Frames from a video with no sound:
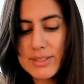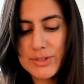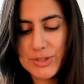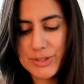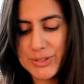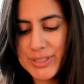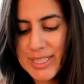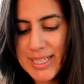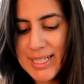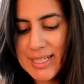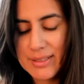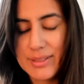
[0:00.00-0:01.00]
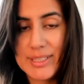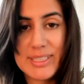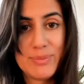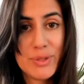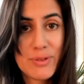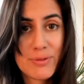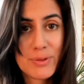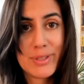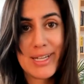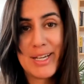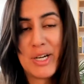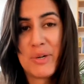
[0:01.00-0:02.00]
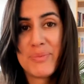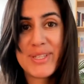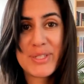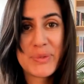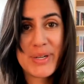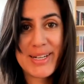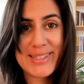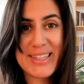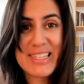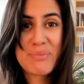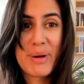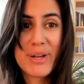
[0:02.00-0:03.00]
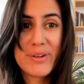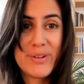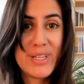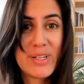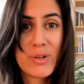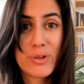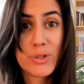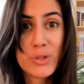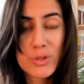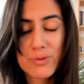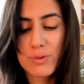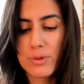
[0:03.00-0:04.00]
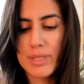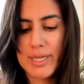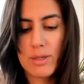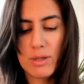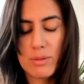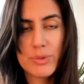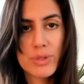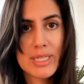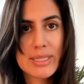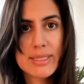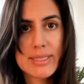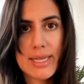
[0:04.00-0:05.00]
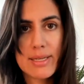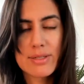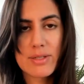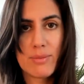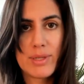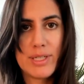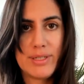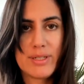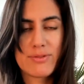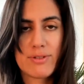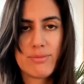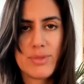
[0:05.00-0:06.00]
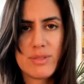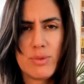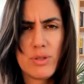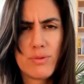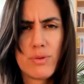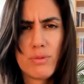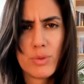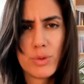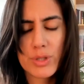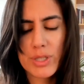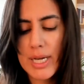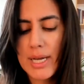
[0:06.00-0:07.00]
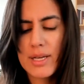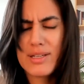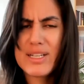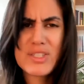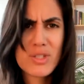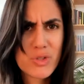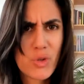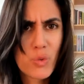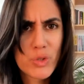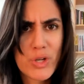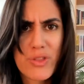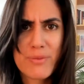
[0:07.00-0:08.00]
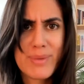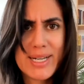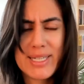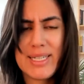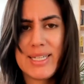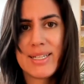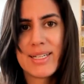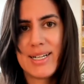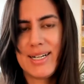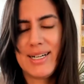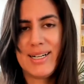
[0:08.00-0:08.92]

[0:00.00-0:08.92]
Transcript: So this is beautiful. I hope this was inspiring or useful. I hope you can take some learnings from this beautiful book. It's also worth buying.